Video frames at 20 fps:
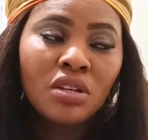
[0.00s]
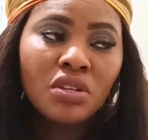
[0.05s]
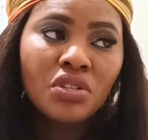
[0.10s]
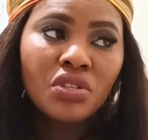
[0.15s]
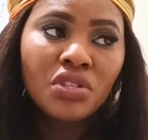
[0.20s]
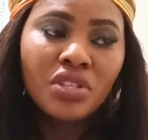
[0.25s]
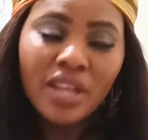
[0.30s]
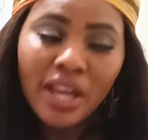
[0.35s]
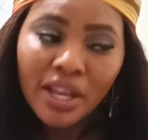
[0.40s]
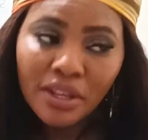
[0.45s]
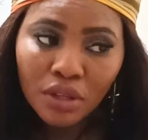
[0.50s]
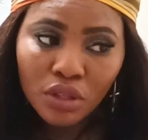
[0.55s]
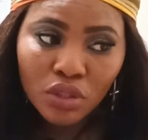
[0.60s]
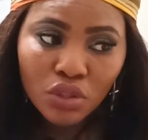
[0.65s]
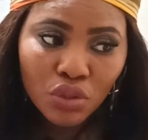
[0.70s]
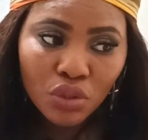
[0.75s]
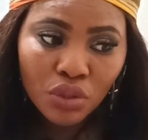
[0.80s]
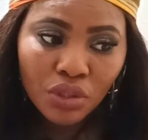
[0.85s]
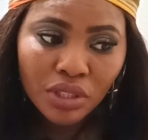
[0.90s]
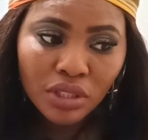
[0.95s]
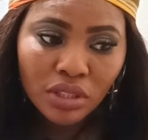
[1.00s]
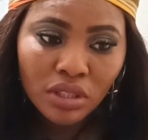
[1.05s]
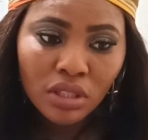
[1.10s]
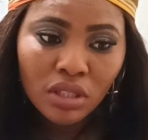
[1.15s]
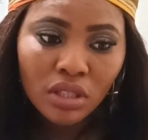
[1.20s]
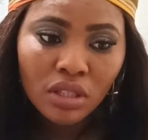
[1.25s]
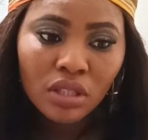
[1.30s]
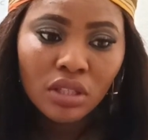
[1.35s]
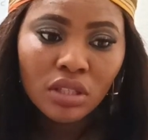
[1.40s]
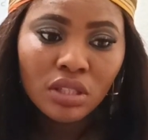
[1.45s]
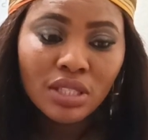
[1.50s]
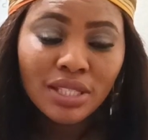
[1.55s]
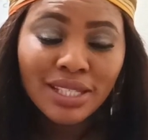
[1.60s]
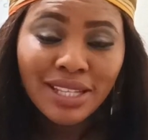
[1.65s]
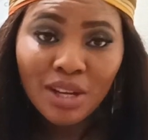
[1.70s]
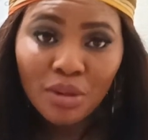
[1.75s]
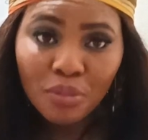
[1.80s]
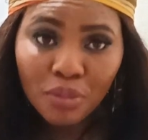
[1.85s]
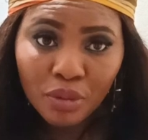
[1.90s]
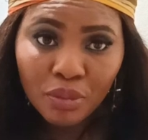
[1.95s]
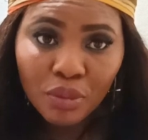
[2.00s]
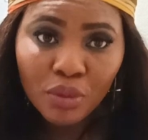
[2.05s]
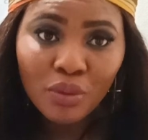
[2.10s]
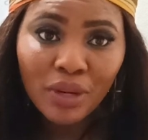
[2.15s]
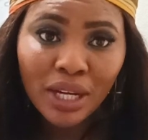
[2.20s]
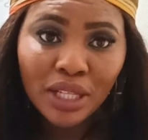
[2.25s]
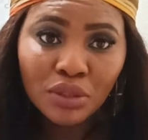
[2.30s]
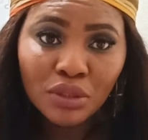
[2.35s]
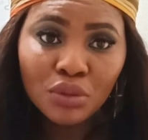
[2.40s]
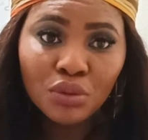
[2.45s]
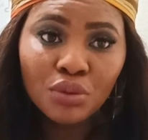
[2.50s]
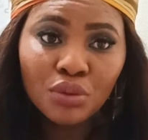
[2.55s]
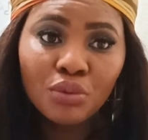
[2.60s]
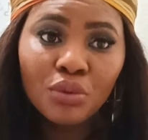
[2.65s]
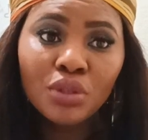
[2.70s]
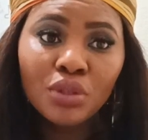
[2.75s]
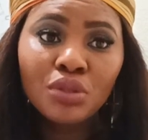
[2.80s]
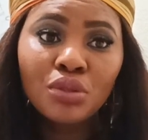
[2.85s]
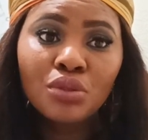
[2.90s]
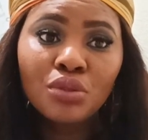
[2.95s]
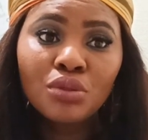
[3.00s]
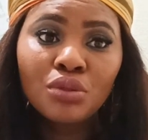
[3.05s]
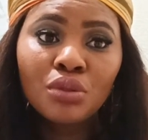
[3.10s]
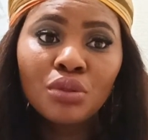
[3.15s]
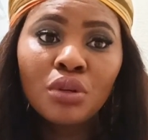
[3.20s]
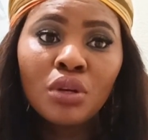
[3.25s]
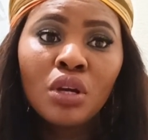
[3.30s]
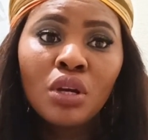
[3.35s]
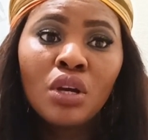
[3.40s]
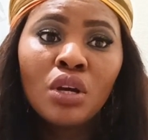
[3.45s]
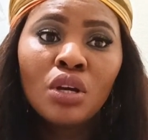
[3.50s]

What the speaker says: Share your journey. Tell people why you do what you do.